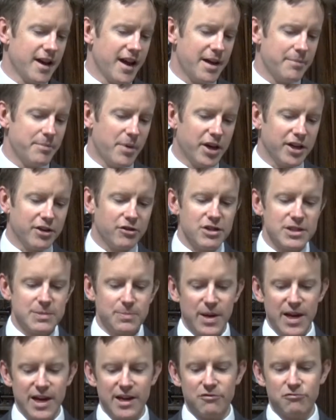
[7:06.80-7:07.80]
And Micah is
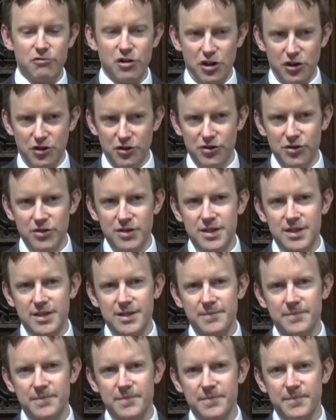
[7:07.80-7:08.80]
being rude,
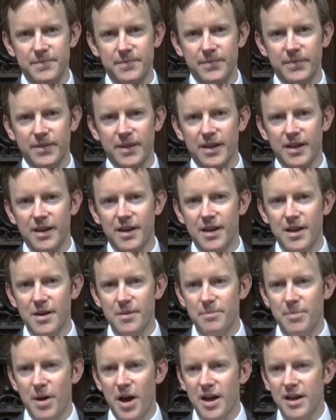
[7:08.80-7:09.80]

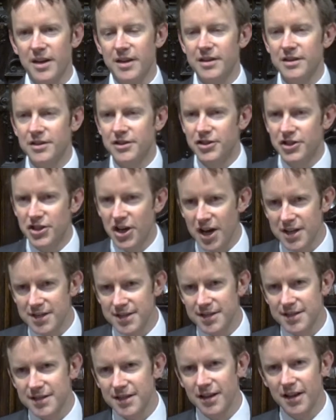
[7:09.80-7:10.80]
but
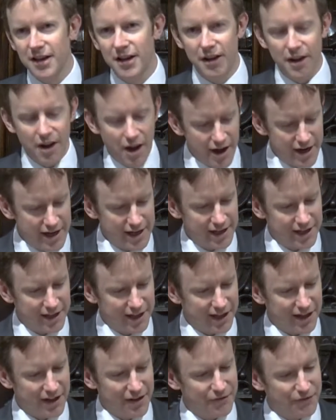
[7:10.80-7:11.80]
just like
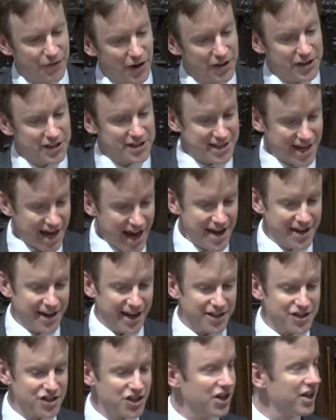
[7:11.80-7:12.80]
Father Ted,
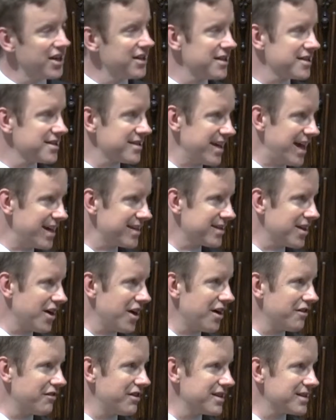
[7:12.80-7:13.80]
actually, the
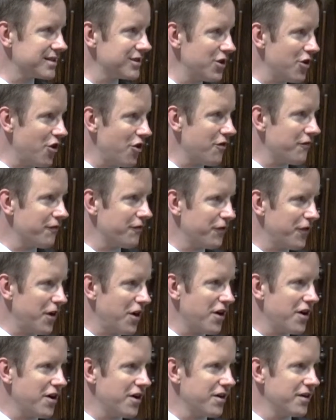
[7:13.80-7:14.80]
satire is not
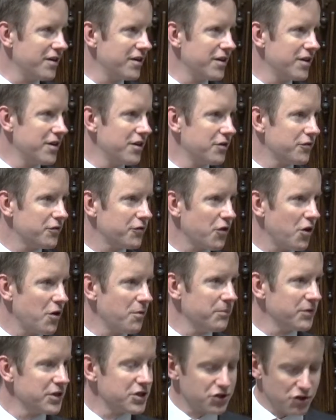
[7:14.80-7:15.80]
far
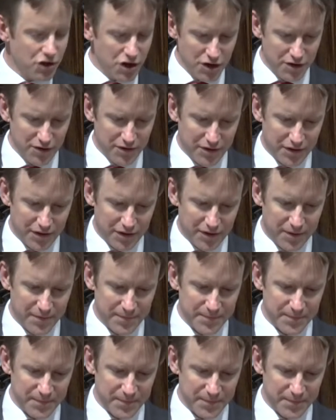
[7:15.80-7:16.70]
from the truth.